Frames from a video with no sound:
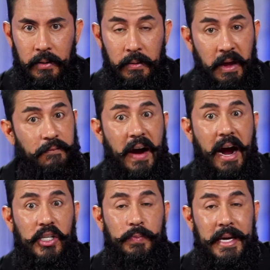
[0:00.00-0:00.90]
It
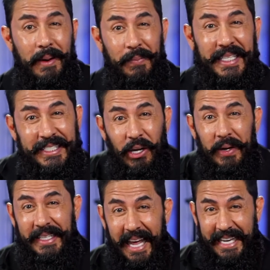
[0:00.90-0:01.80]
fires me up. It
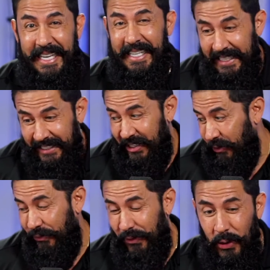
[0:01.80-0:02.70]
still like, it, it
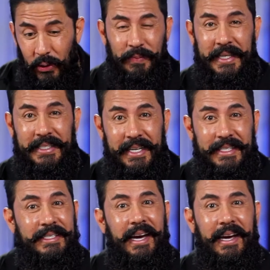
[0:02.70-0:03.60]
still fuels me to
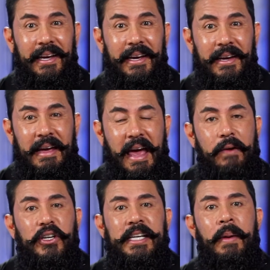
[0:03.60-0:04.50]
this day.
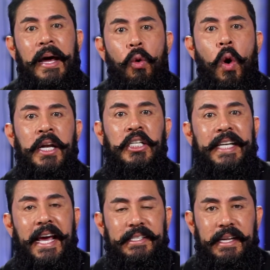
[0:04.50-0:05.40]
Every time I don't want to
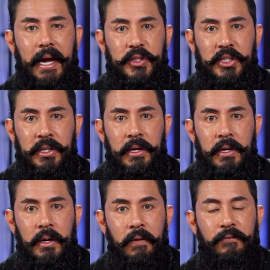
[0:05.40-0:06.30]
take steps
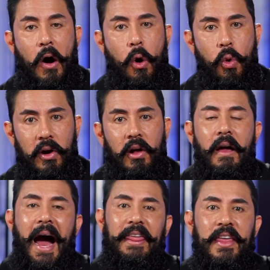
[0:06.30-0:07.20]
forward,
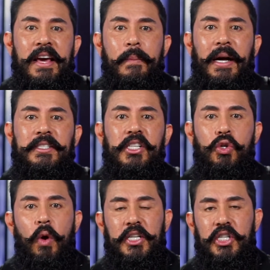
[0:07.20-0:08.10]
I think about
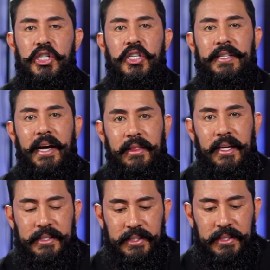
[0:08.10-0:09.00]
situations just like
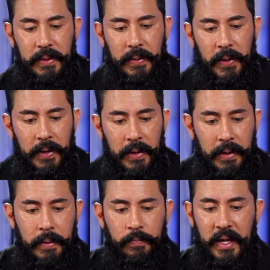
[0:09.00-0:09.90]
this.
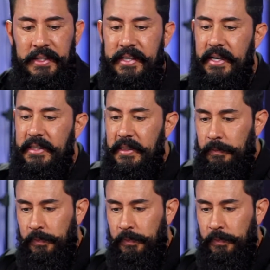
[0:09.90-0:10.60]
And it says,